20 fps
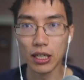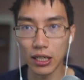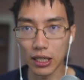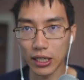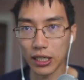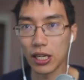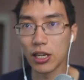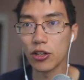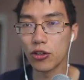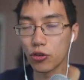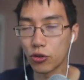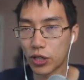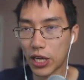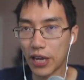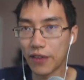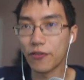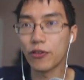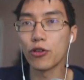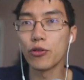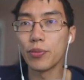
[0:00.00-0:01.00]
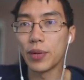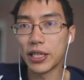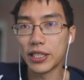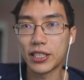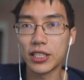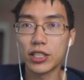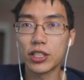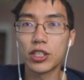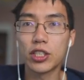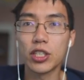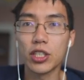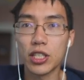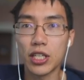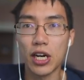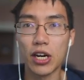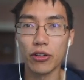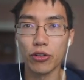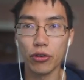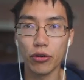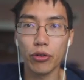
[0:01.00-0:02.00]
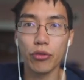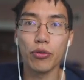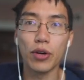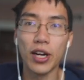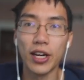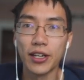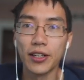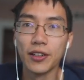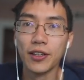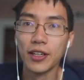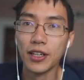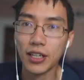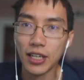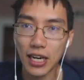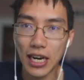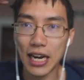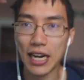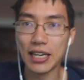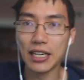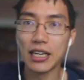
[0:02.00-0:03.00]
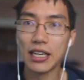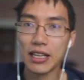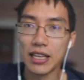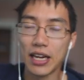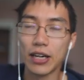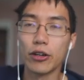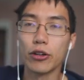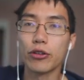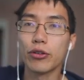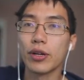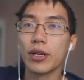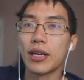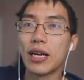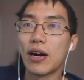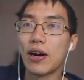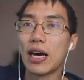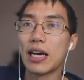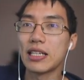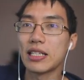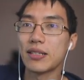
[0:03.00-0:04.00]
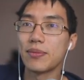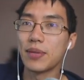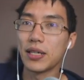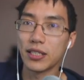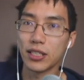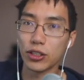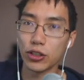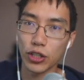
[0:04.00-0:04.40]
Like you give your message to the other thread and that other thread now has the message.